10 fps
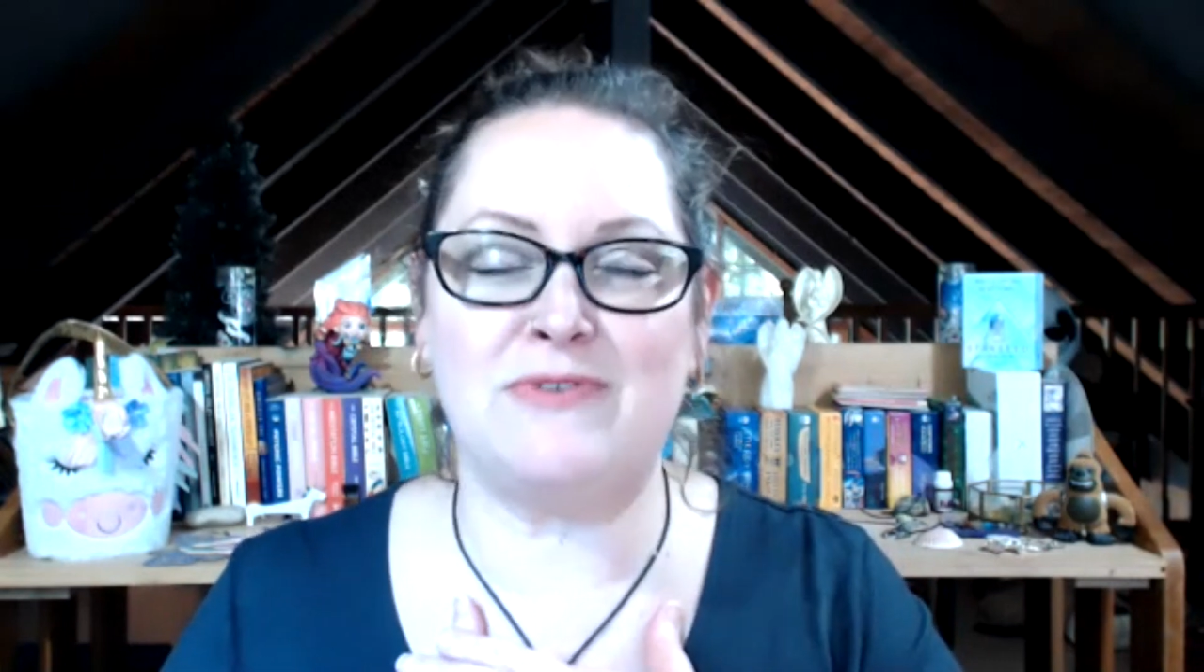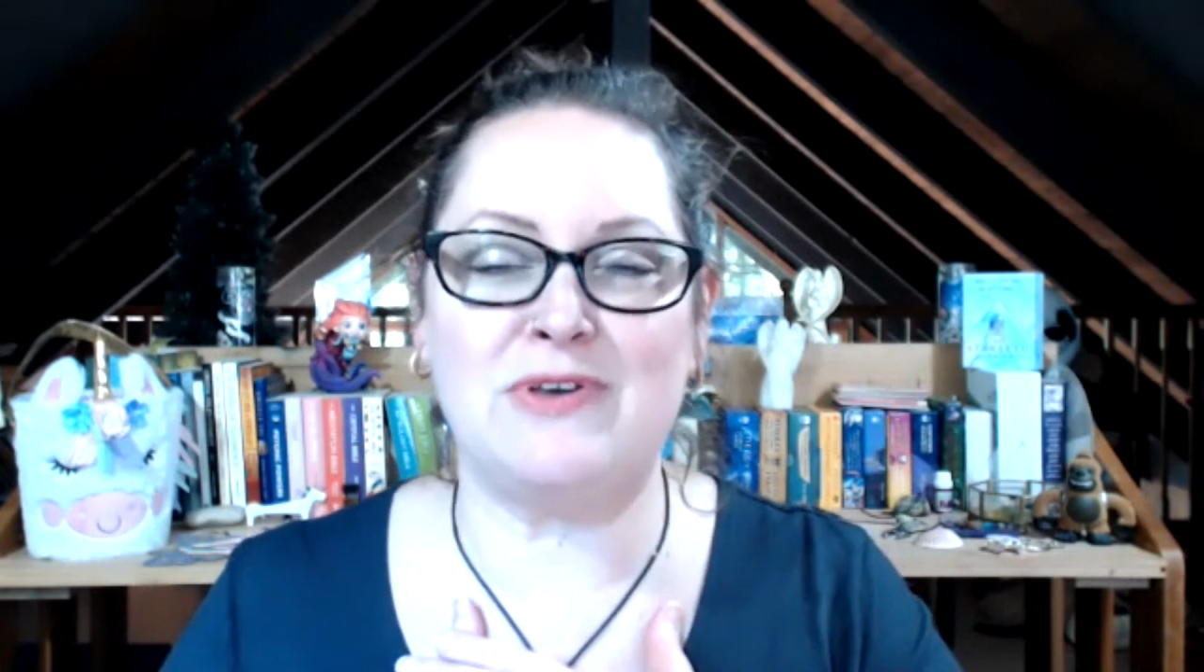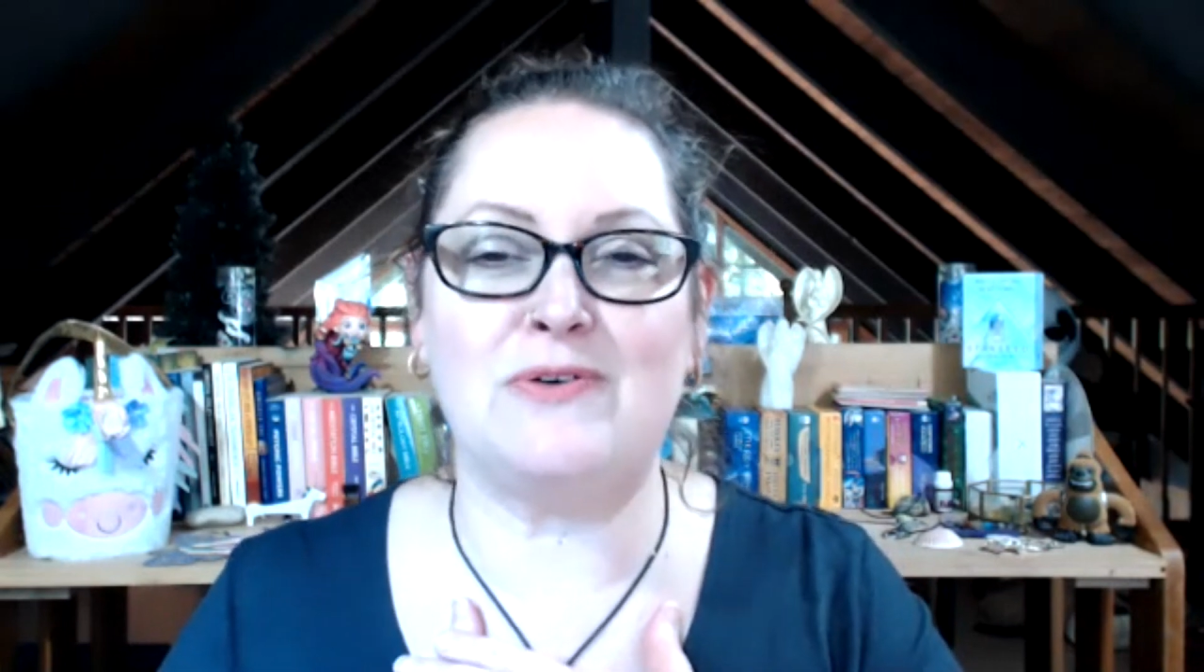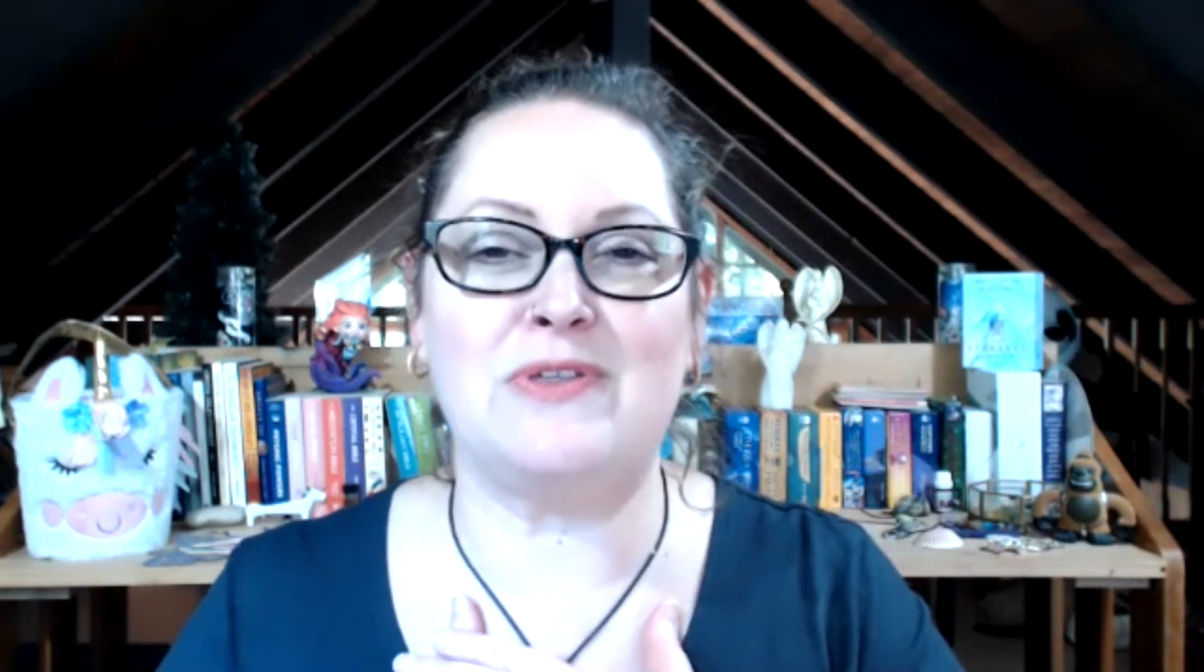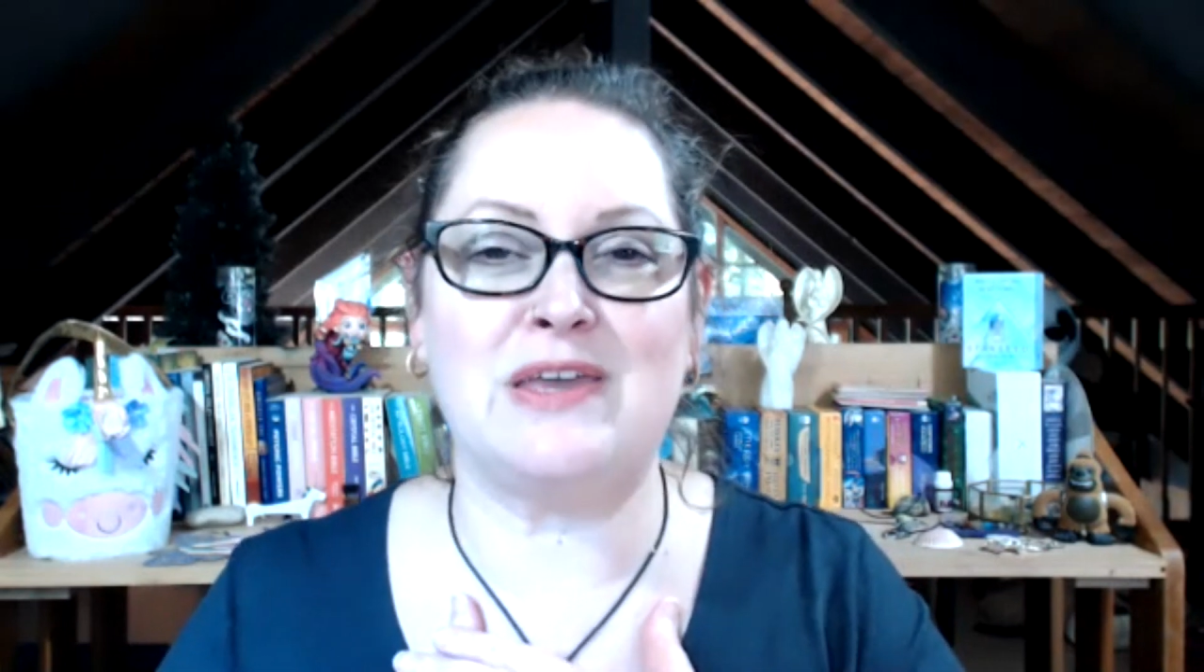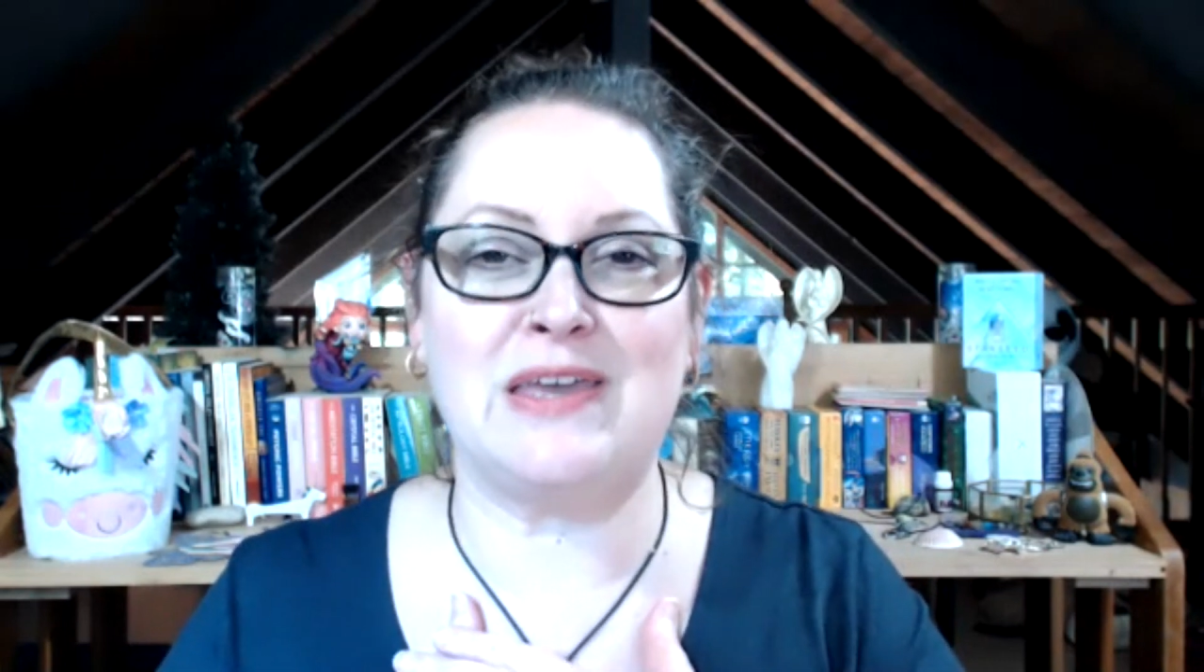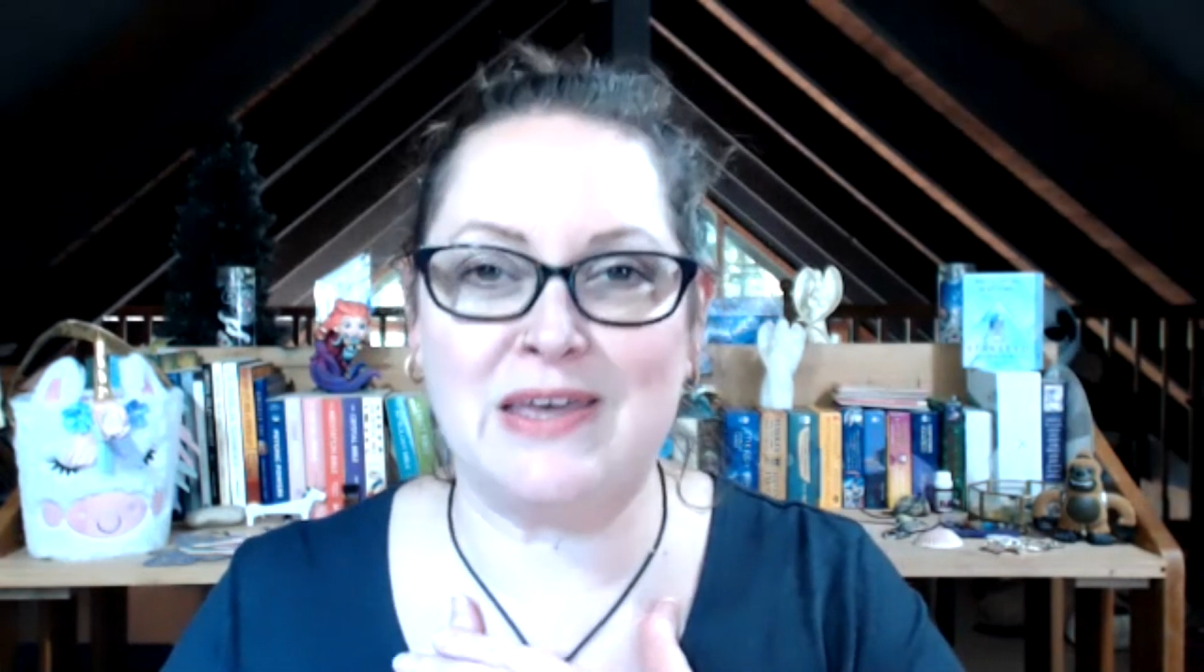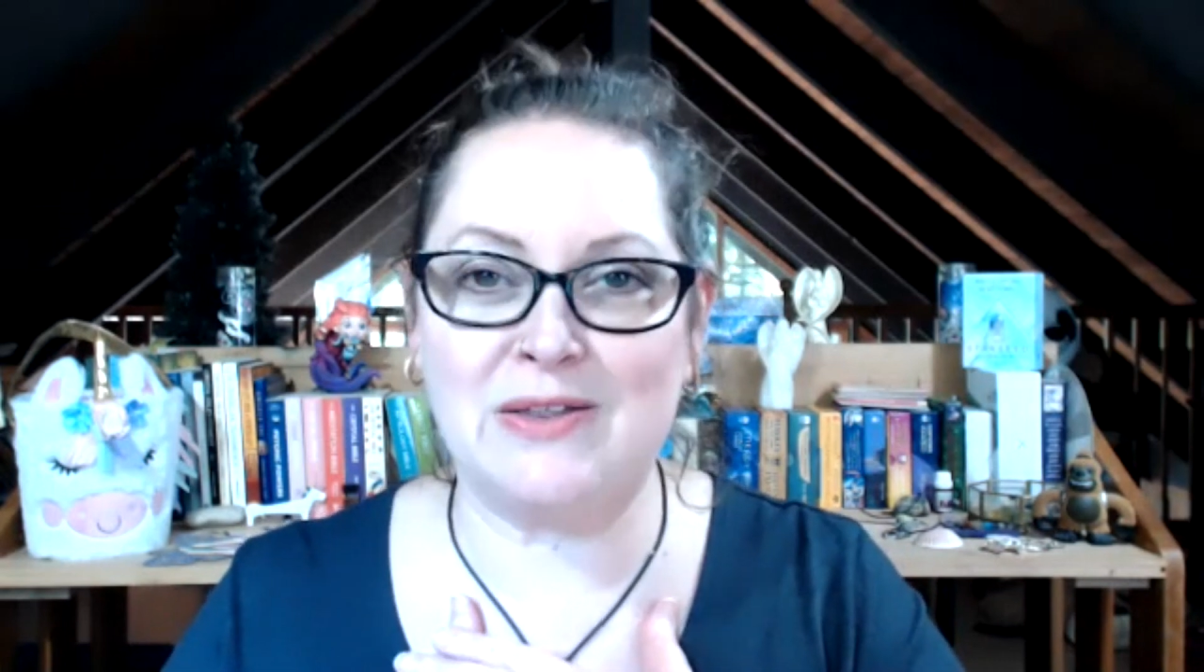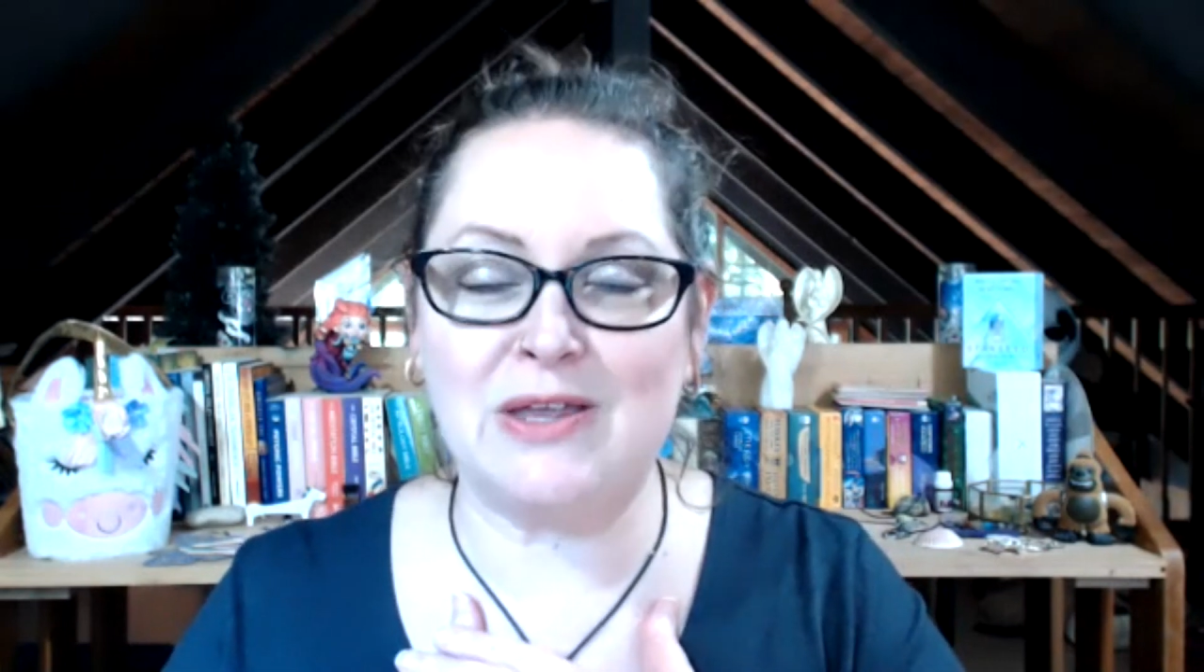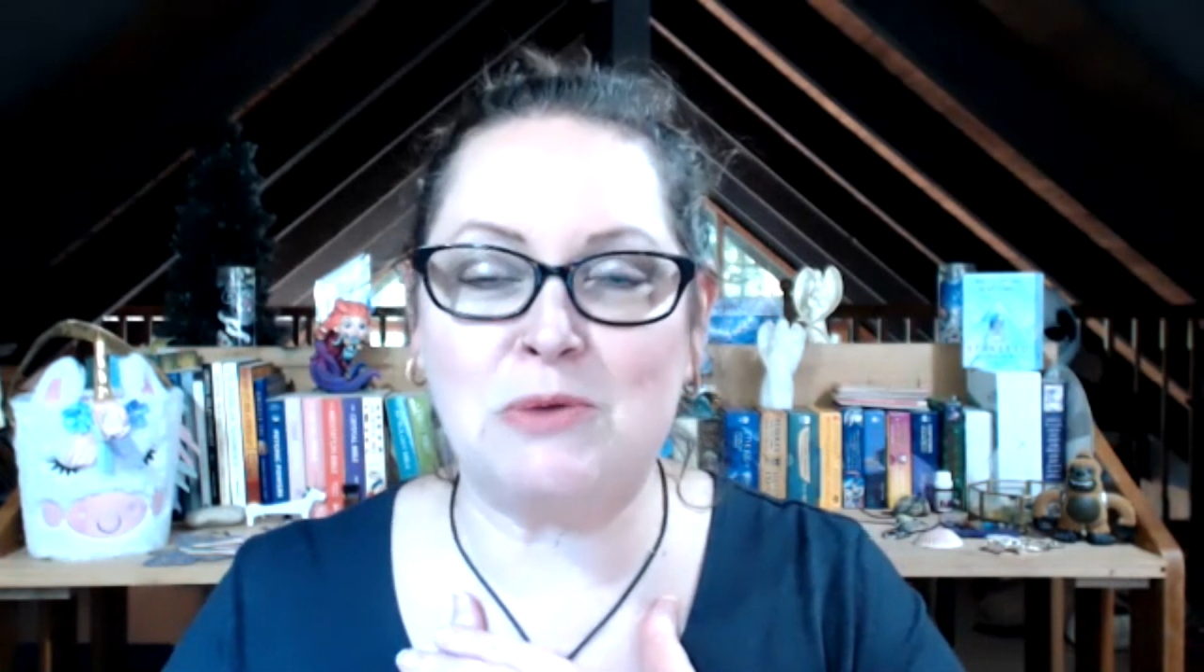feel the
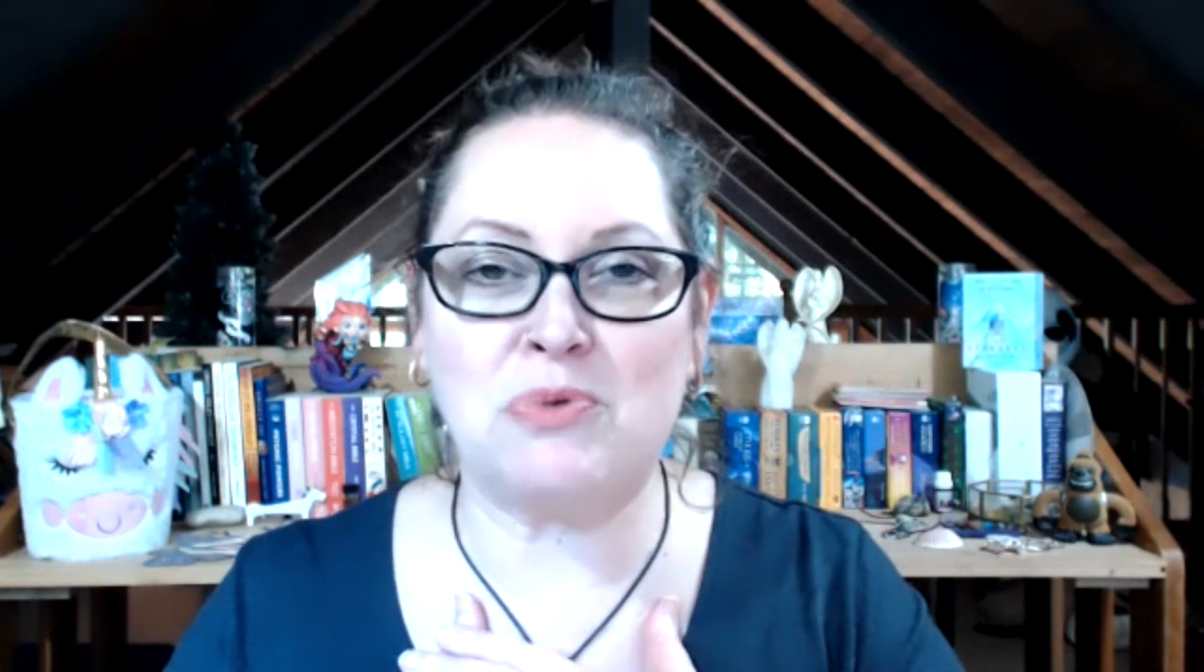healing